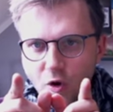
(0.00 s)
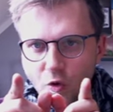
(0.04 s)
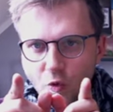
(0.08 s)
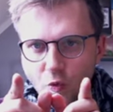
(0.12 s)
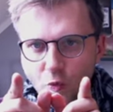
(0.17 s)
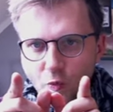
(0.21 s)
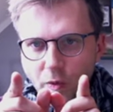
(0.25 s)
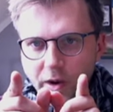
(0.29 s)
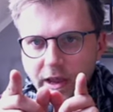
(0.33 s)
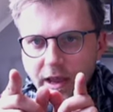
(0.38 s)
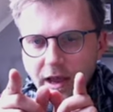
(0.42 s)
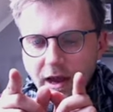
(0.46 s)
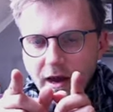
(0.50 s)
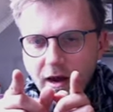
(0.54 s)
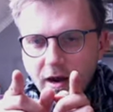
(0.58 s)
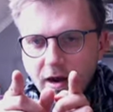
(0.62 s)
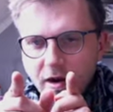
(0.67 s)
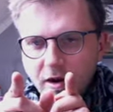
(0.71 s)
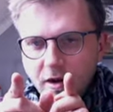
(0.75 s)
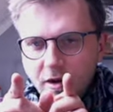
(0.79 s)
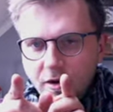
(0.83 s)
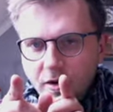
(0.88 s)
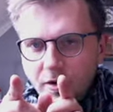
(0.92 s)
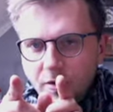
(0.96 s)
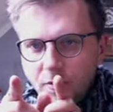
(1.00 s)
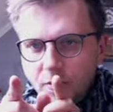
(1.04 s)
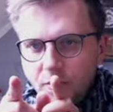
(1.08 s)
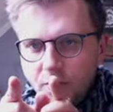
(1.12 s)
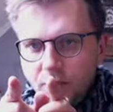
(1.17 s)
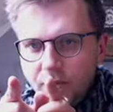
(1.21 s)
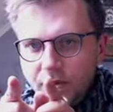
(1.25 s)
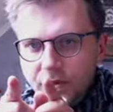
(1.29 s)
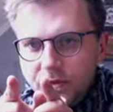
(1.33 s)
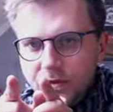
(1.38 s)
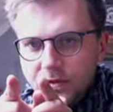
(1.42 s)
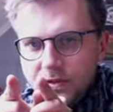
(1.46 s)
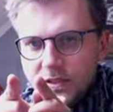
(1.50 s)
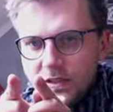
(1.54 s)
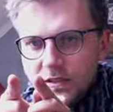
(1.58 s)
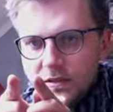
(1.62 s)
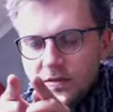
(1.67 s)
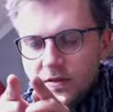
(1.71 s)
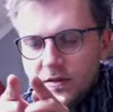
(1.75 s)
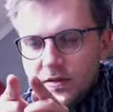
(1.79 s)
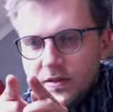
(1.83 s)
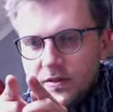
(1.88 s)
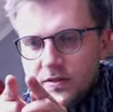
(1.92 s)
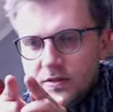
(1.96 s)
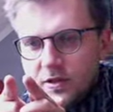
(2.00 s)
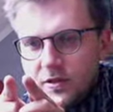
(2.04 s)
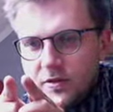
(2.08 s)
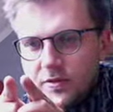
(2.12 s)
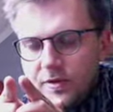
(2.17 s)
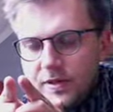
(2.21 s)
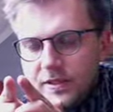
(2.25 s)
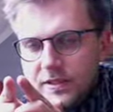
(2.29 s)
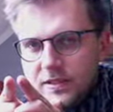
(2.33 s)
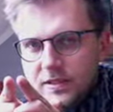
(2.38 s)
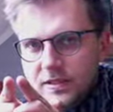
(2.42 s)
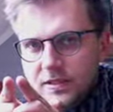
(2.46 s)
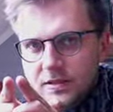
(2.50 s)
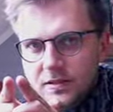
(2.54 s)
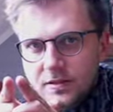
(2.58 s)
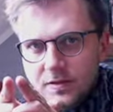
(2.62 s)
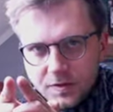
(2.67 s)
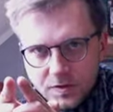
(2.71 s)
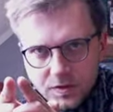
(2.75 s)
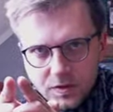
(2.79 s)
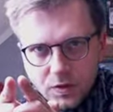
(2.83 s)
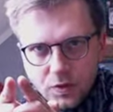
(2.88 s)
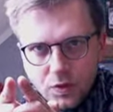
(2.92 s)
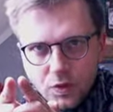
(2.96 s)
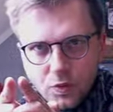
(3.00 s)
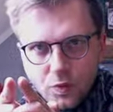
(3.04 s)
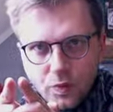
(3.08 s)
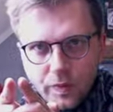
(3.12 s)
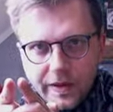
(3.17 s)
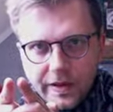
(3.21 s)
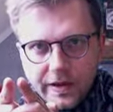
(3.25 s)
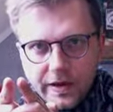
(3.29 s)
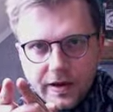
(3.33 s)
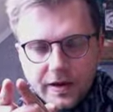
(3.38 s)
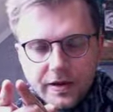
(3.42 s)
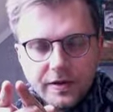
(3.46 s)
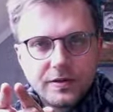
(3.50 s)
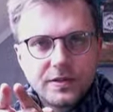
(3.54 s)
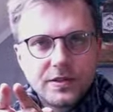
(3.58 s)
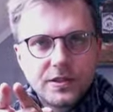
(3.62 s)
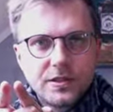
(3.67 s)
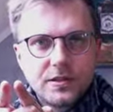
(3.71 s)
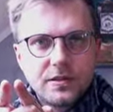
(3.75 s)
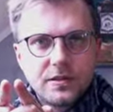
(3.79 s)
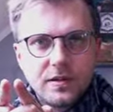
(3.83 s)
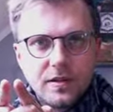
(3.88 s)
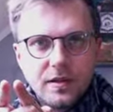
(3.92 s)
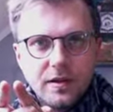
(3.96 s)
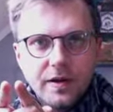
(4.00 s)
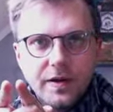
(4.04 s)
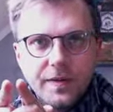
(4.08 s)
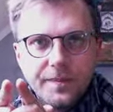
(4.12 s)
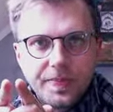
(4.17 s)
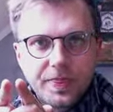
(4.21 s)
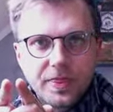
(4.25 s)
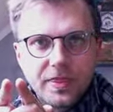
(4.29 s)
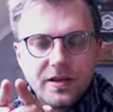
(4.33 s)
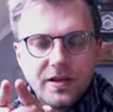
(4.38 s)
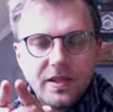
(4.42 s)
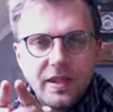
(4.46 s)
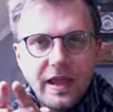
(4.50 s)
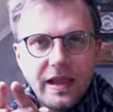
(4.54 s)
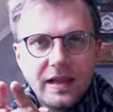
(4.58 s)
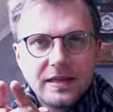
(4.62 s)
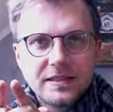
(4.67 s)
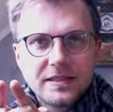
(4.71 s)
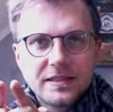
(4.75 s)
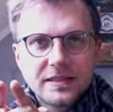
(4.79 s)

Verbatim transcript: We are reducing the tolerance, so we are the, the length